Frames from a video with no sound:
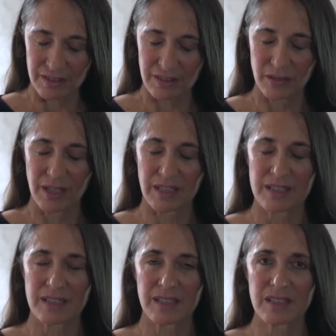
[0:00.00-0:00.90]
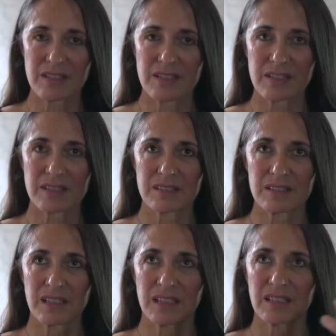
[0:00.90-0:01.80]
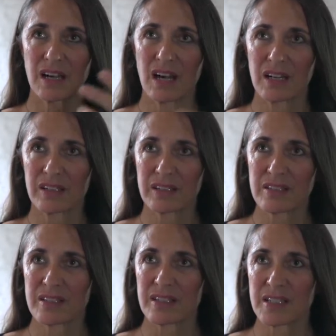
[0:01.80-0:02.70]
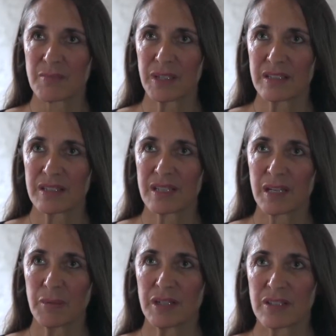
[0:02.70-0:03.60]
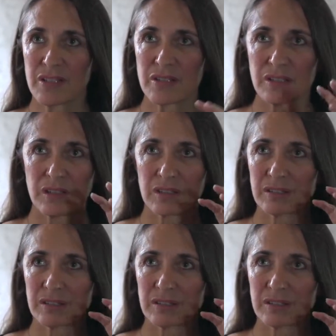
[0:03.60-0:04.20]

the United States. In August, I spent the time in this.